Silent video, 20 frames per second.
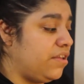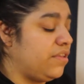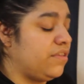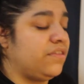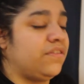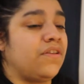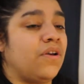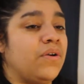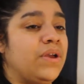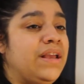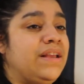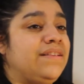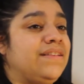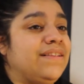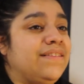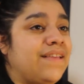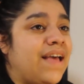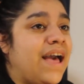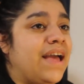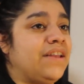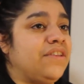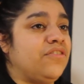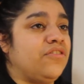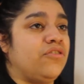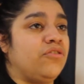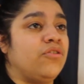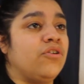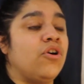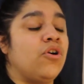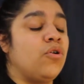So he decided
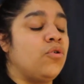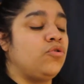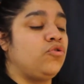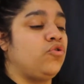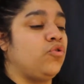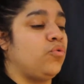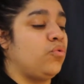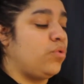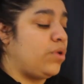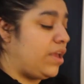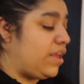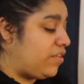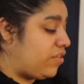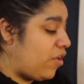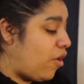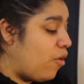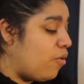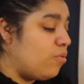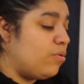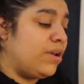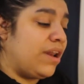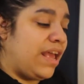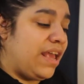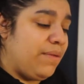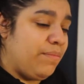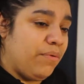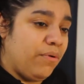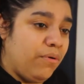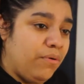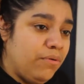to do his own
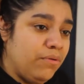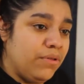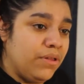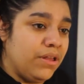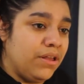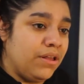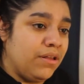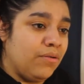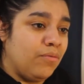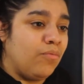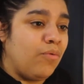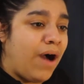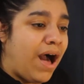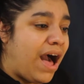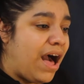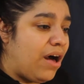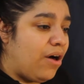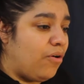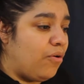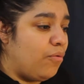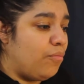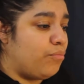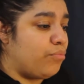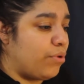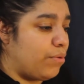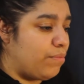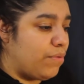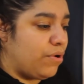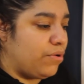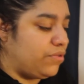label while
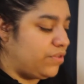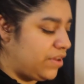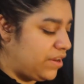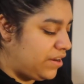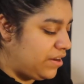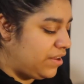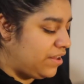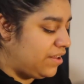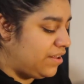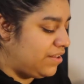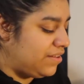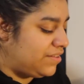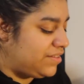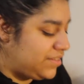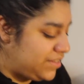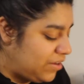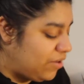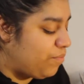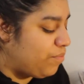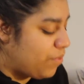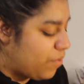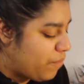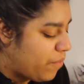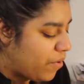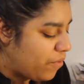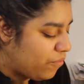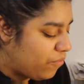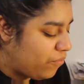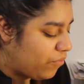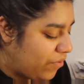promoting, still
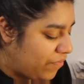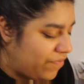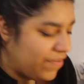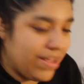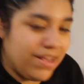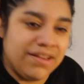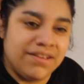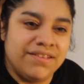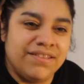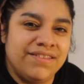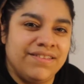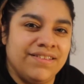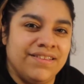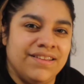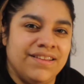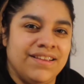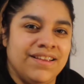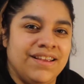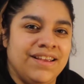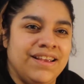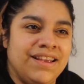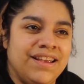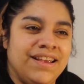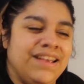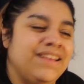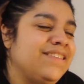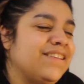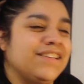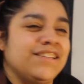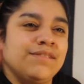promote with VIXX.
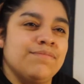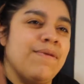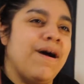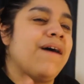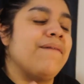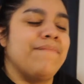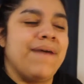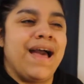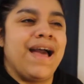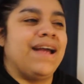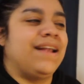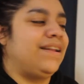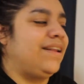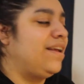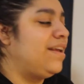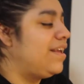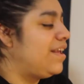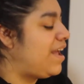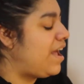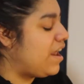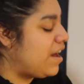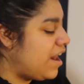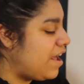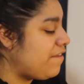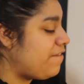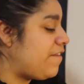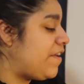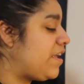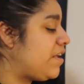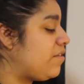He's a smart man. And I
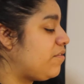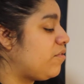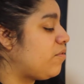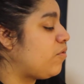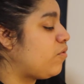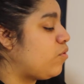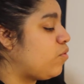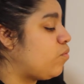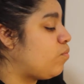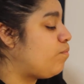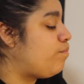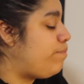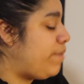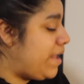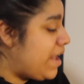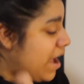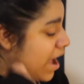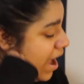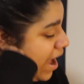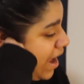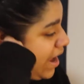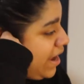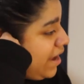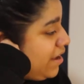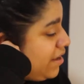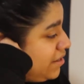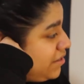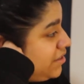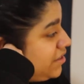think B.I.